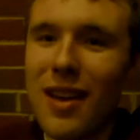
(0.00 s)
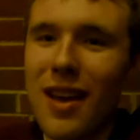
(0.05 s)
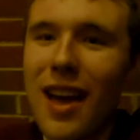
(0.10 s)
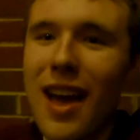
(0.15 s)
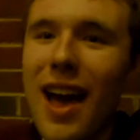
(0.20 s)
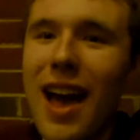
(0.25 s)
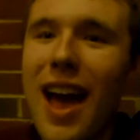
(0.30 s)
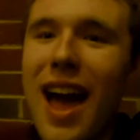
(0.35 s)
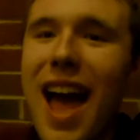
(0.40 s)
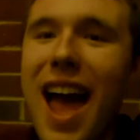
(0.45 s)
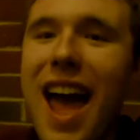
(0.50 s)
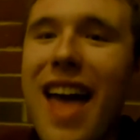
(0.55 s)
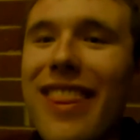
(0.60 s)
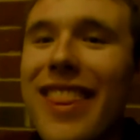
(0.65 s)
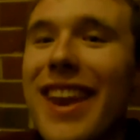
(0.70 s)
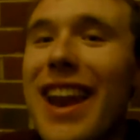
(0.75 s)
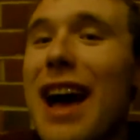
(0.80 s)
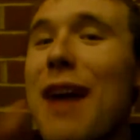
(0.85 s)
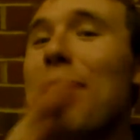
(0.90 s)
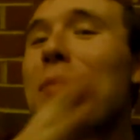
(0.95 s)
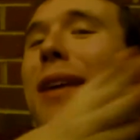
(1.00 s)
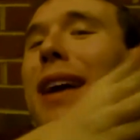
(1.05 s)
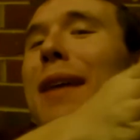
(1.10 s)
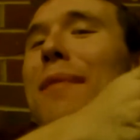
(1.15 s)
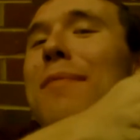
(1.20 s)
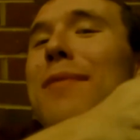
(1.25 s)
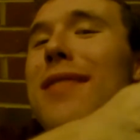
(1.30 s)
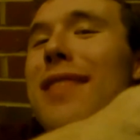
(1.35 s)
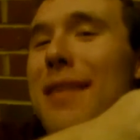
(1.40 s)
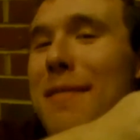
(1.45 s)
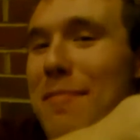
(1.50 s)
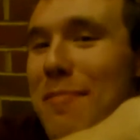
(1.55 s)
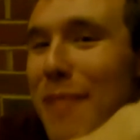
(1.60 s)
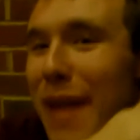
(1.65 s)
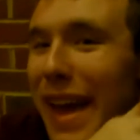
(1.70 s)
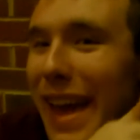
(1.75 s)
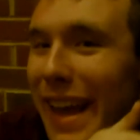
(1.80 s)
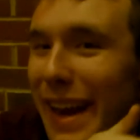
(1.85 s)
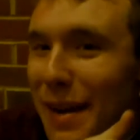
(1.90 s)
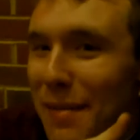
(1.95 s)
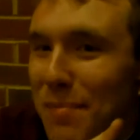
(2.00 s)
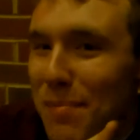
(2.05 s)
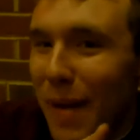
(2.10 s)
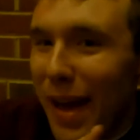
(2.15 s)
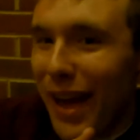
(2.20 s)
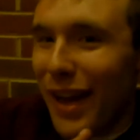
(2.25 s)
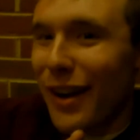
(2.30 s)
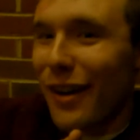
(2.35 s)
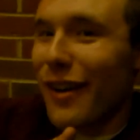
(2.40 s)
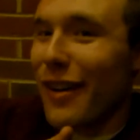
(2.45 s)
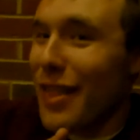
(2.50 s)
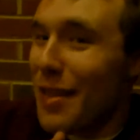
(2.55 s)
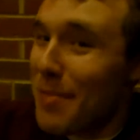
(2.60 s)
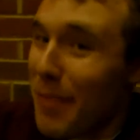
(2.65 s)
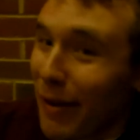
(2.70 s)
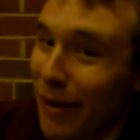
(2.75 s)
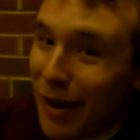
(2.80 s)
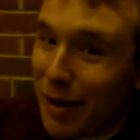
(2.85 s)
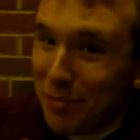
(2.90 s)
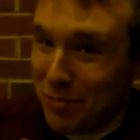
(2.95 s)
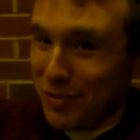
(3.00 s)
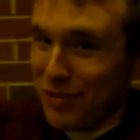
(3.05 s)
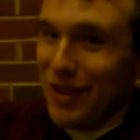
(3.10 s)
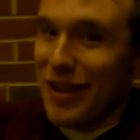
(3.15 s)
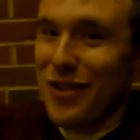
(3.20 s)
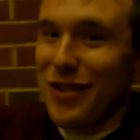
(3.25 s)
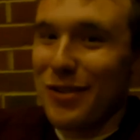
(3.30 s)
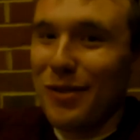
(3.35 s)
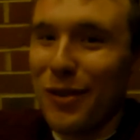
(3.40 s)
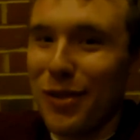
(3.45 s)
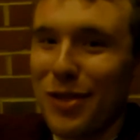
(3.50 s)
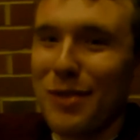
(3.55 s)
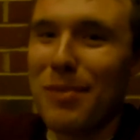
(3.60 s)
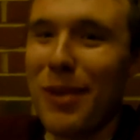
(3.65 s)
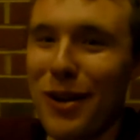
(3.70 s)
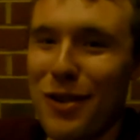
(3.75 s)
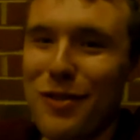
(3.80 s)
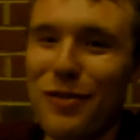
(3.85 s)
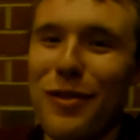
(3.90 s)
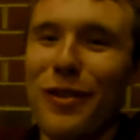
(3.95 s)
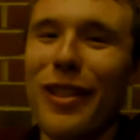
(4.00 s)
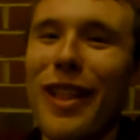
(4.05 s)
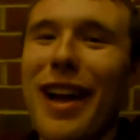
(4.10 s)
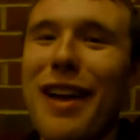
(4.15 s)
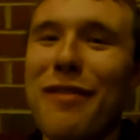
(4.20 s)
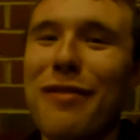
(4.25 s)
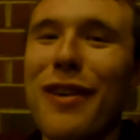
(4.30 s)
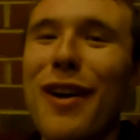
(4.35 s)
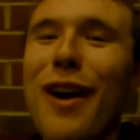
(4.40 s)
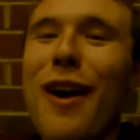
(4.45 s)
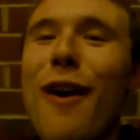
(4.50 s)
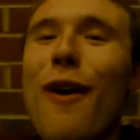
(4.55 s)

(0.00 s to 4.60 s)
and then up comes the main banner in the Marian procession with the March for Life.